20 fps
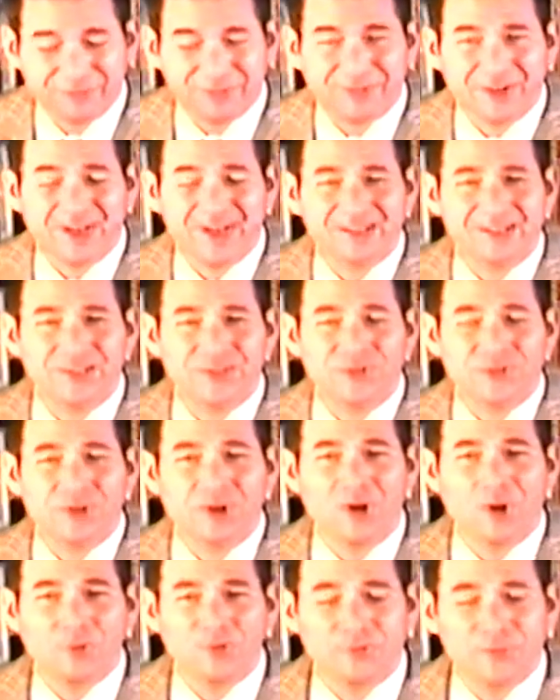Franklin,
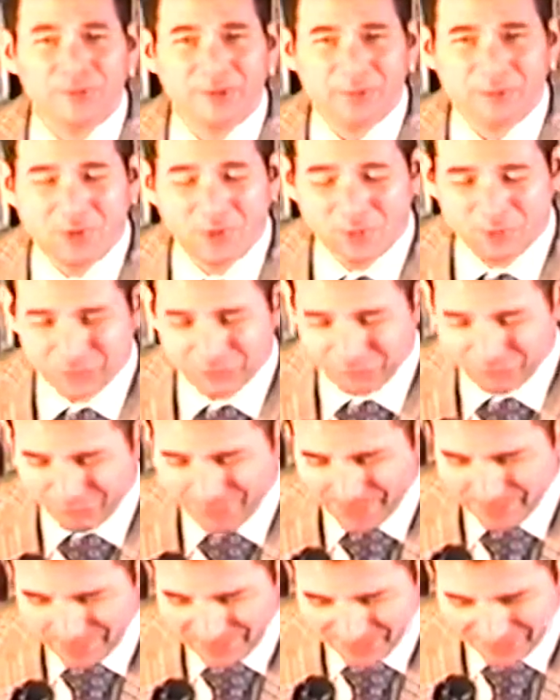your host with most
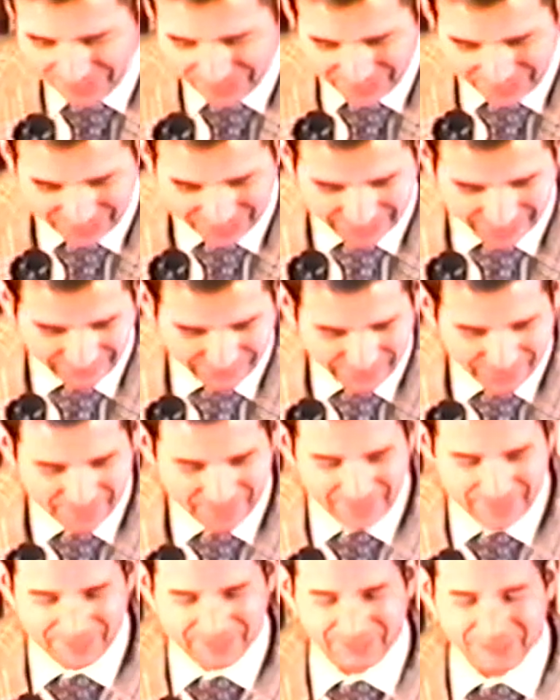reminiscing
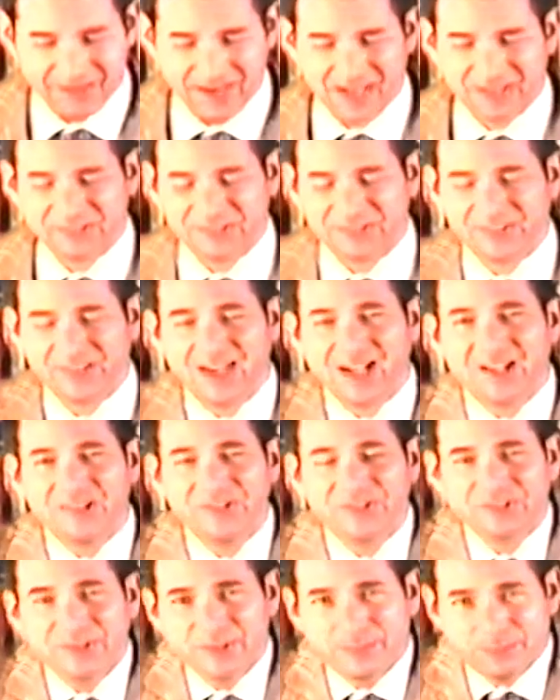
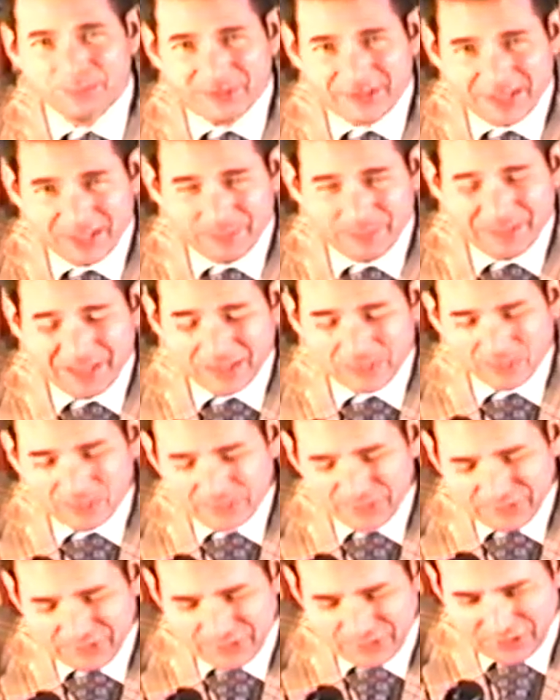nostalgia, bringing back what
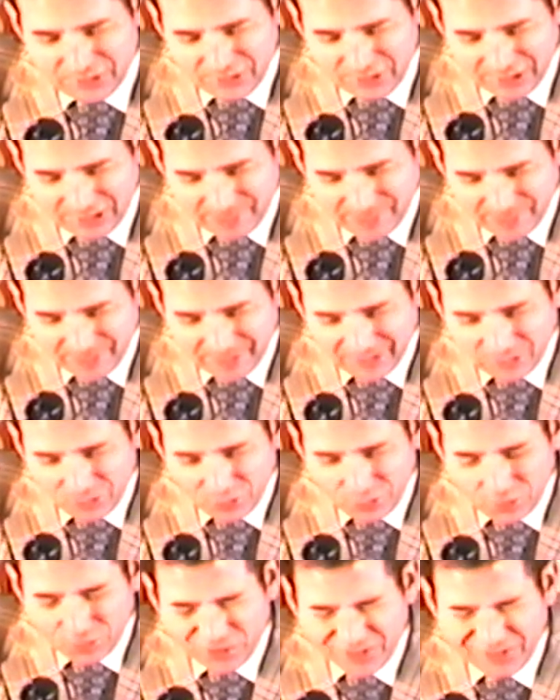was good about a
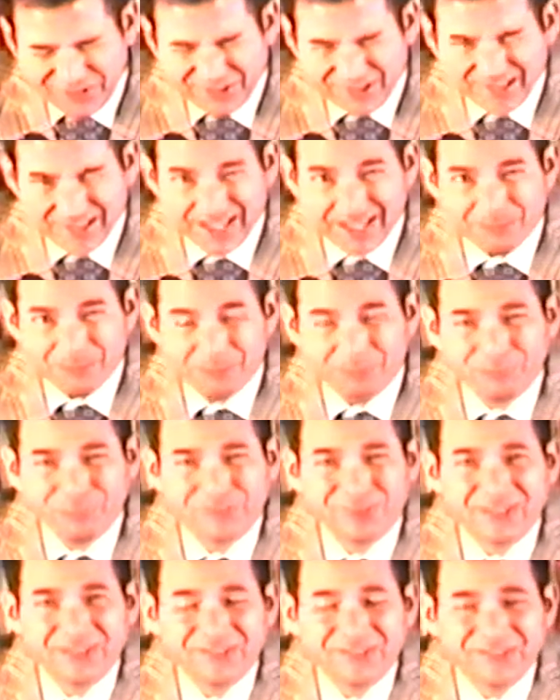good time, a
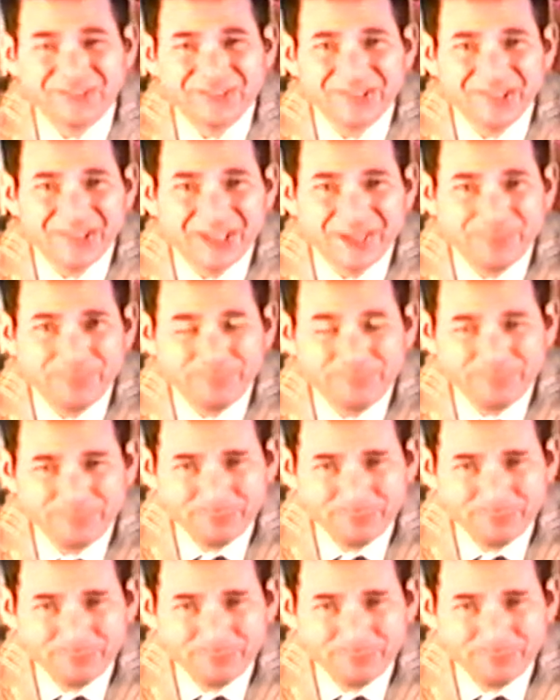pleasant time,